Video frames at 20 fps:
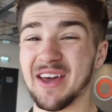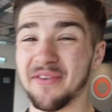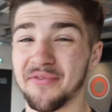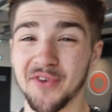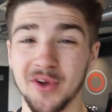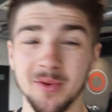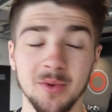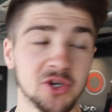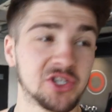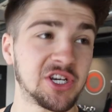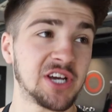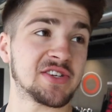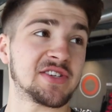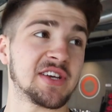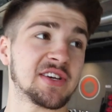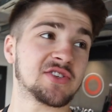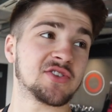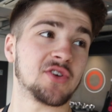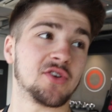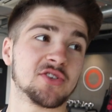get a few more chest
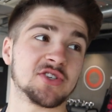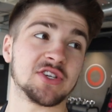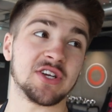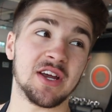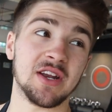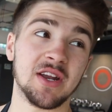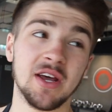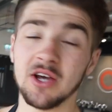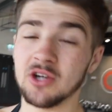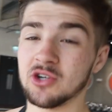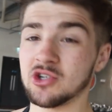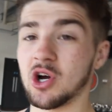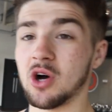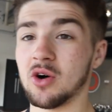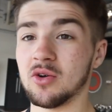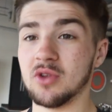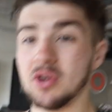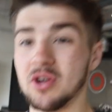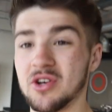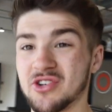exercises in,
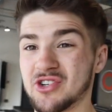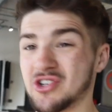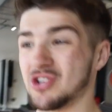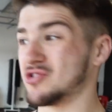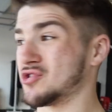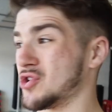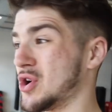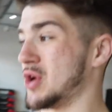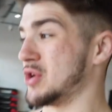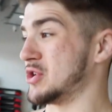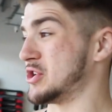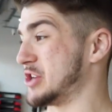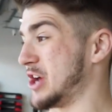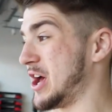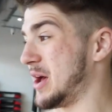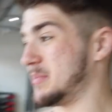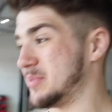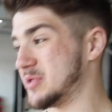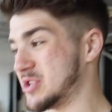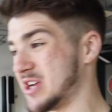shoulders,
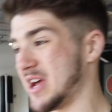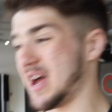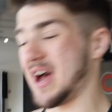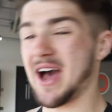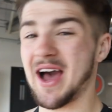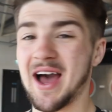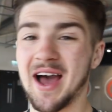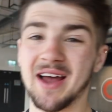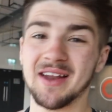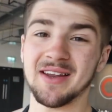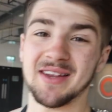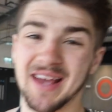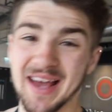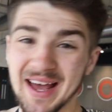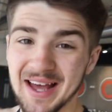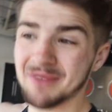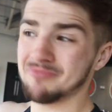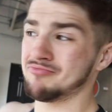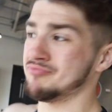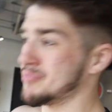triceps, and
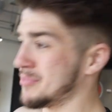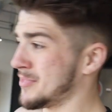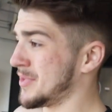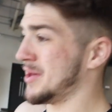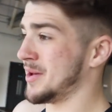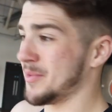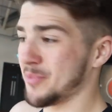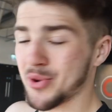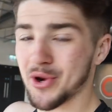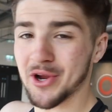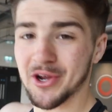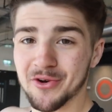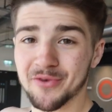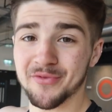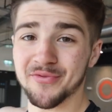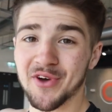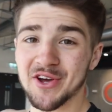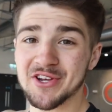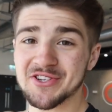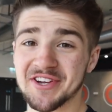yeah, pretty
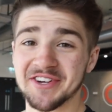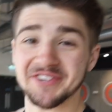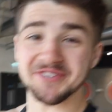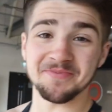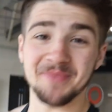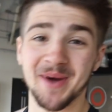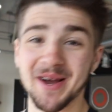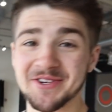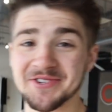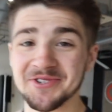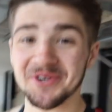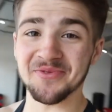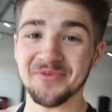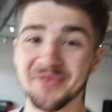good first session back so